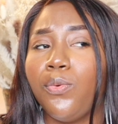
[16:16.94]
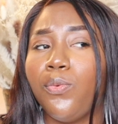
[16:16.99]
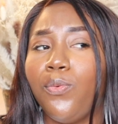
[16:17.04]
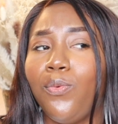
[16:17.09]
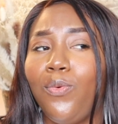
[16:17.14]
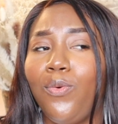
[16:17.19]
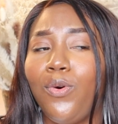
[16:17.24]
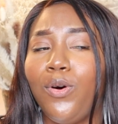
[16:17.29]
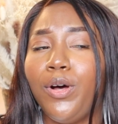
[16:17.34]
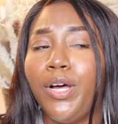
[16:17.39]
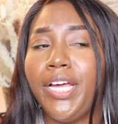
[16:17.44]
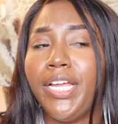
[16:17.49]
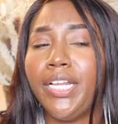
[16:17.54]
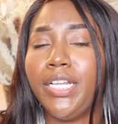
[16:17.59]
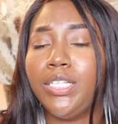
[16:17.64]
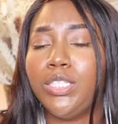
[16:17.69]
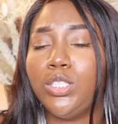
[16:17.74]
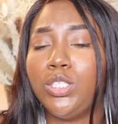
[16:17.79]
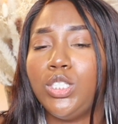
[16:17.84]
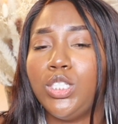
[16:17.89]

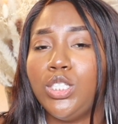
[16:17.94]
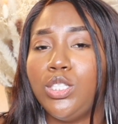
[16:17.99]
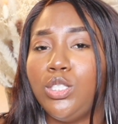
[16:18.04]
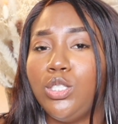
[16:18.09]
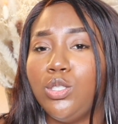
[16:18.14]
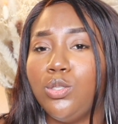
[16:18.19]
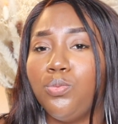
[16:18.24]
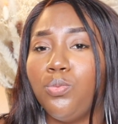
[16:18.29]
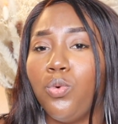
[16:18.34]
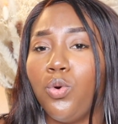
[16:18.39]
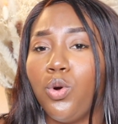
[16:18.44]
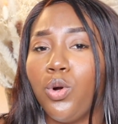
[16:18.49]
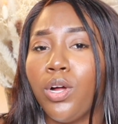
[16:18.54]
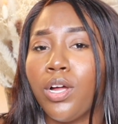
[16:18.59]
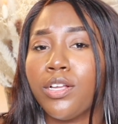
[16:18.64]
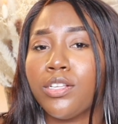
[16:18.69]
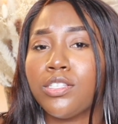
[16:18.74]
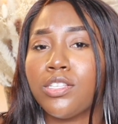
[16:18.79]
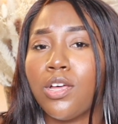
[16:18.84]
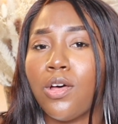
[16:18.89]
one to two
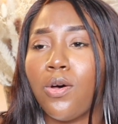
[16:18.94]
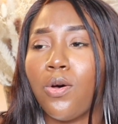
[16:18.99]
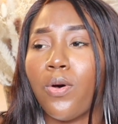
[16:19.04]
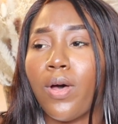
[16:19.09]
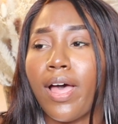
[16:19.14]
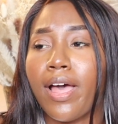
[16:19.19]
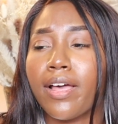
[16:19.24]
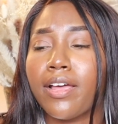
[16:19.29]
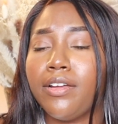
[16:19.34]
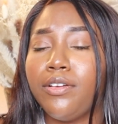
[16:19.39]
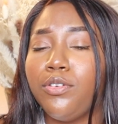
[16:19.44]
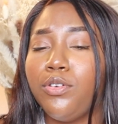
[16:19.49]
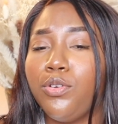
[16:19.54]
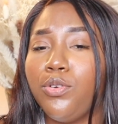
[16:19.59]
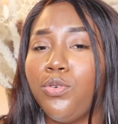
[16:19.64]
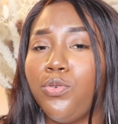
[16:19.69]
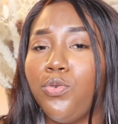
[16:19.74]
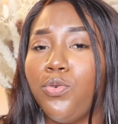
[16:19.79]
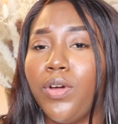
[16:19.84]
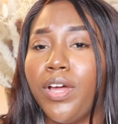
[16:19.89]
more, so I can
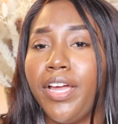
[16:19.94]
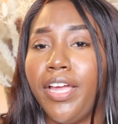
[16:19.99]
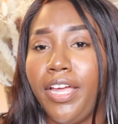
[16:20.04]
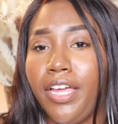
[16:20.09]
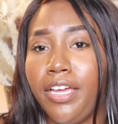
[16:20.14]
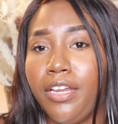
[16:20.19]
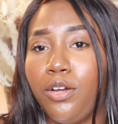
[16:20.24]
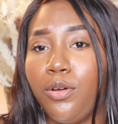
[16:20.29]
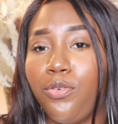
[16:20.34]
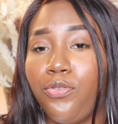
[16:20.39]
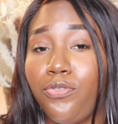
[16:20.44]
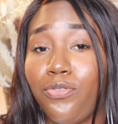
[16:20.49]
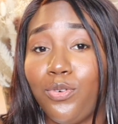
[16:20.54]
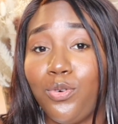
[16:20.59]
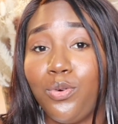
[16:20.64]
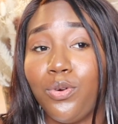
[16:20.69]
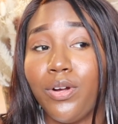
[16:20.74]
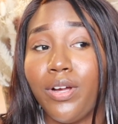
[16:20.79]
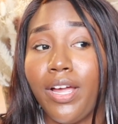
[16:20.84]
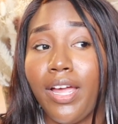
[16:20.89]
do an end of
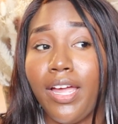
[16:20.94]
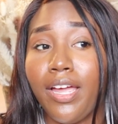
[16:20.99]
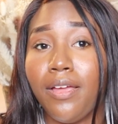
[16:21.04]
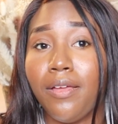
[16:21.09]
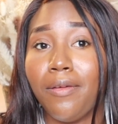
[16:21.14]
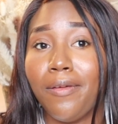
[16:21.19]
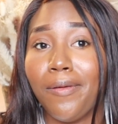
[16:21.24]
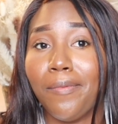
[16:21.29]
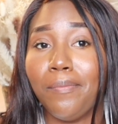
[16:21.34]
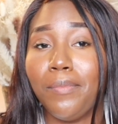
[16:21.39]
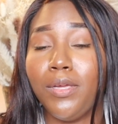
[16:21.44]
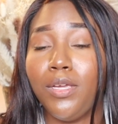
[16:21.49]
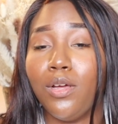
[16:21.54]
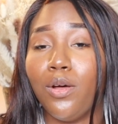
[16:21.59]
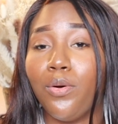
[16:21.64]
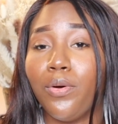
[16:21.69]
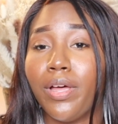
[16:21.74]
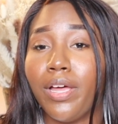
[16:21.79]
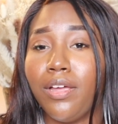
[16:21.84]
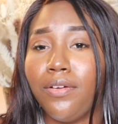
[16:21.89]
four and
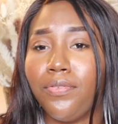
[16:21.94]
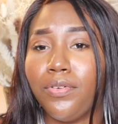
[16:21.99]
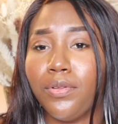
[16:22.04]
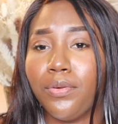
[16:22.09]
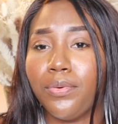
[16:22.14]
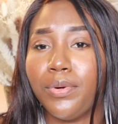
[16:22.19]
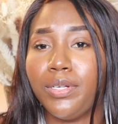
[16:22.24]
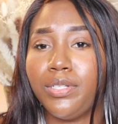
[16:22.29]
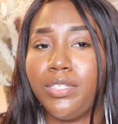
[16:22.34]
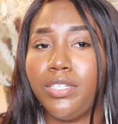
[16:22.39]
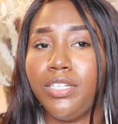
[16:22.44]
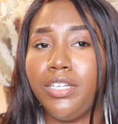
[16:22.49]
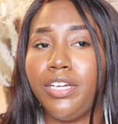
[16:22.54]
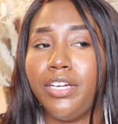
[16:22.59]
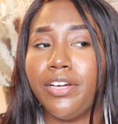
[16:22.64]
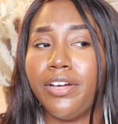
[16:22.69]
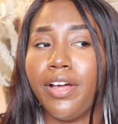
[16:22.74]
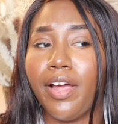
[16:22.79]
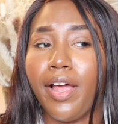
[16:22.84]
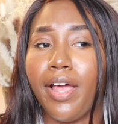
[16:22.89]
be okay for the rest of the
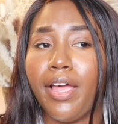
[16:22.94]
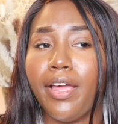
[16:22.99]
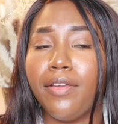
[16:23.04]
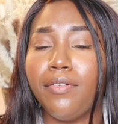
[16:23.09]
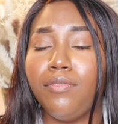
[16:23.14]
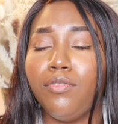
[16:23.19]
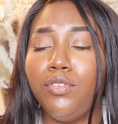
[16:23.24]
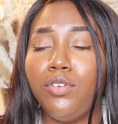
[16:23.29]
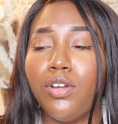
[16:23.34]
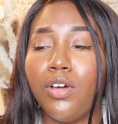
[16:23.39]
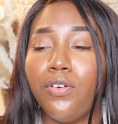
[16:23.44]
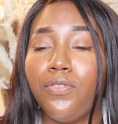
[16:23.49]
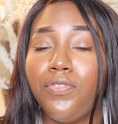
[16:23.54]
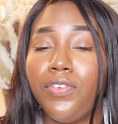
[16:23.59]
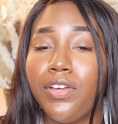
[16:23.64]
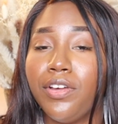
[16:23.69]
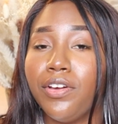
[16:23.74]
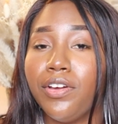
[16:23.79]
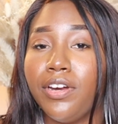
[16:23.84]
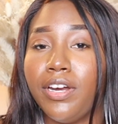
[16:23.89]
year, and you know,
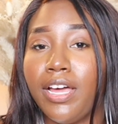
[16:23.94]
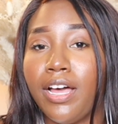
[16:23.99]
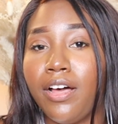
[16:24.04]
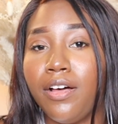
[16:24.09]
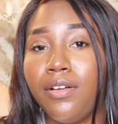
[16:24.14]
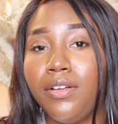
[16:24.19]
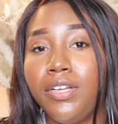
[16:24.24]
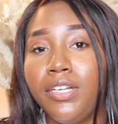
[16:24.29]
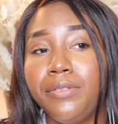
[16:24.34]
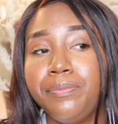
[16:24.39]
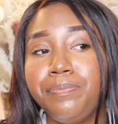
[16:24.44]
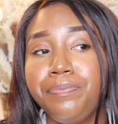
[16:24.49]
figure it out